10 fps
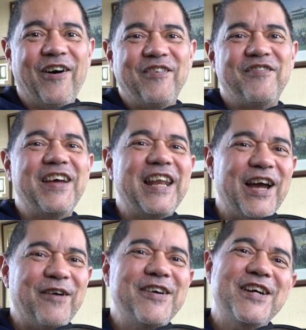long
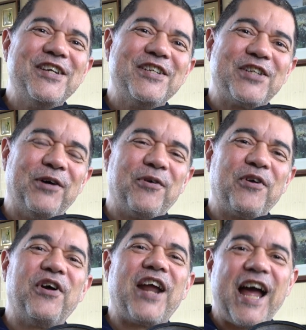video. So what I'm
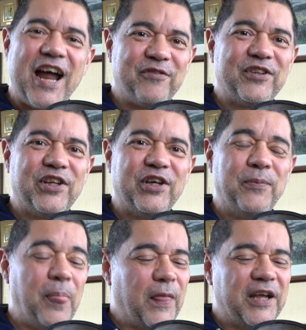going to have to
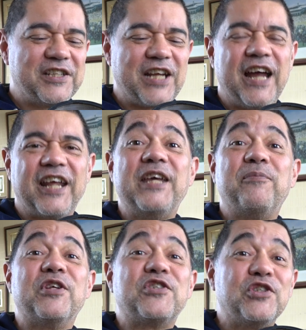do is kind of
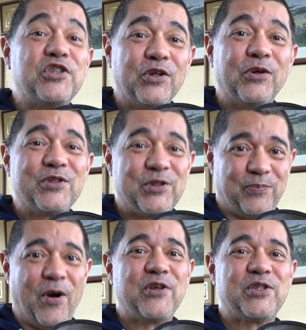keep this as short as
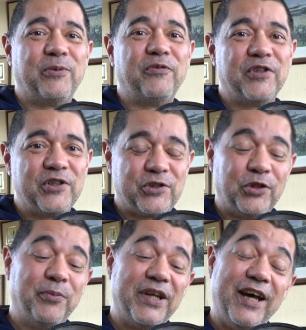possible for the
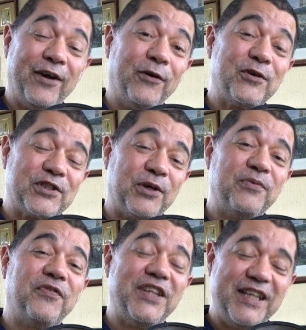summary and also
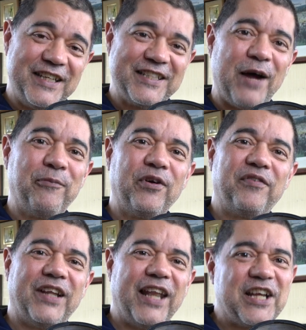for the example
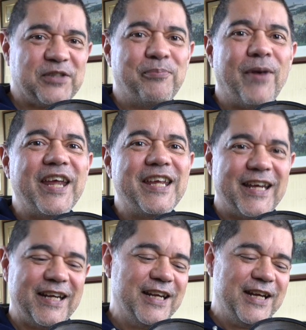of the last
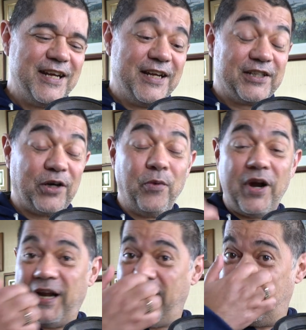mic. So what
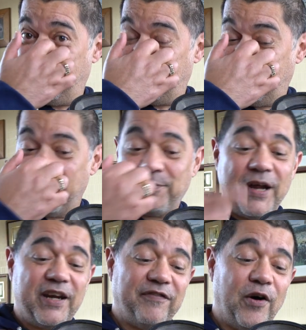it is, is, this
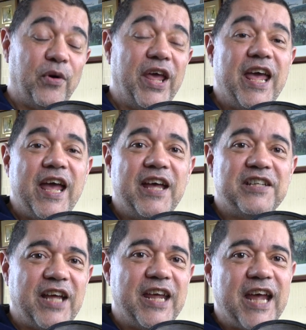microphone here
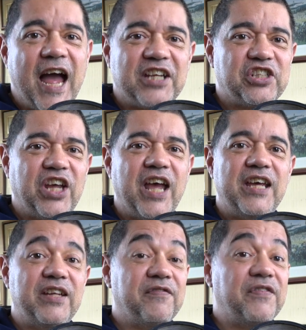is a
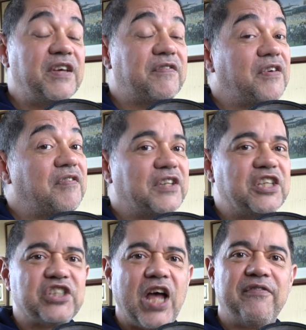Cascade
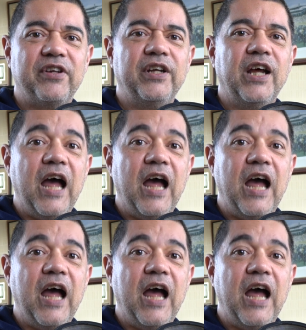V57